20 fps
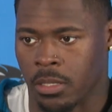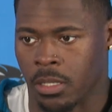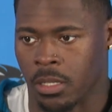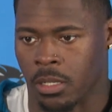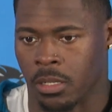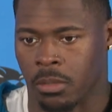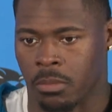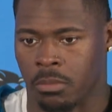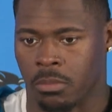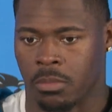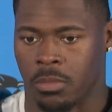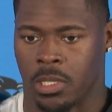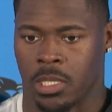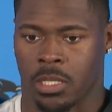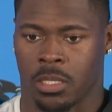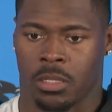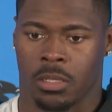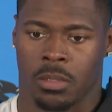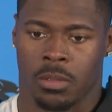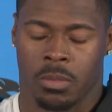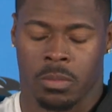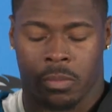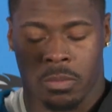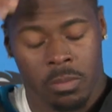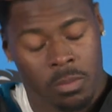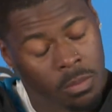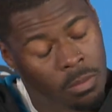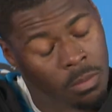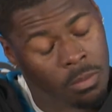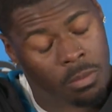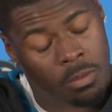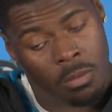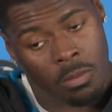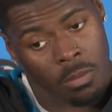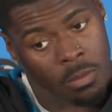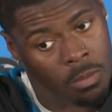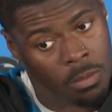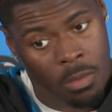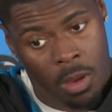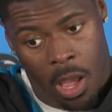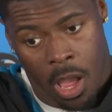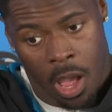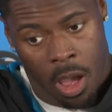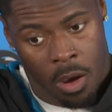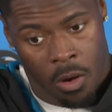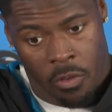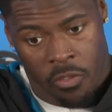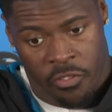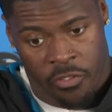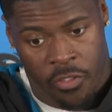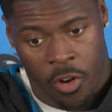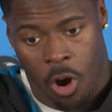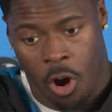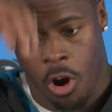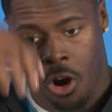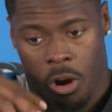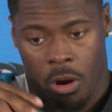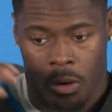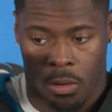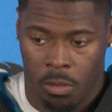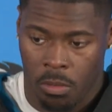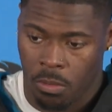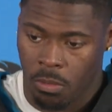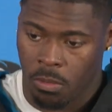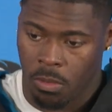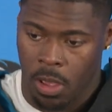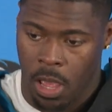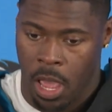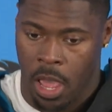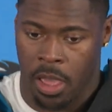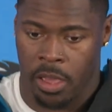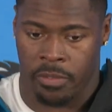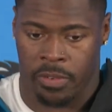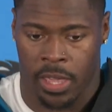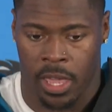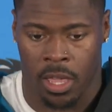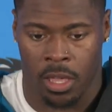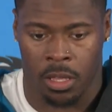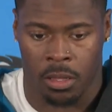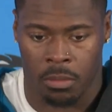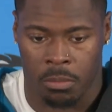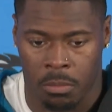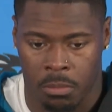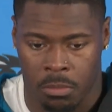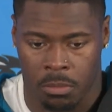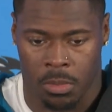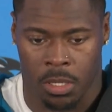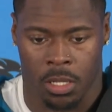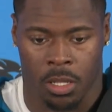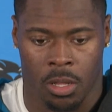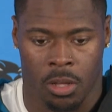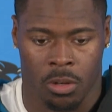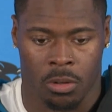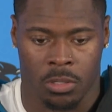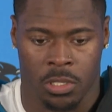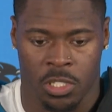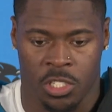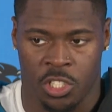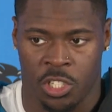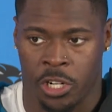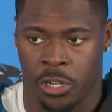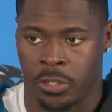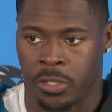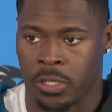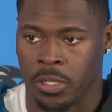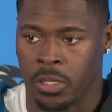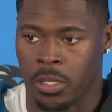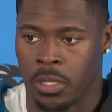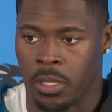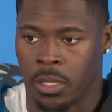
Um, just to how far I have came along this journey,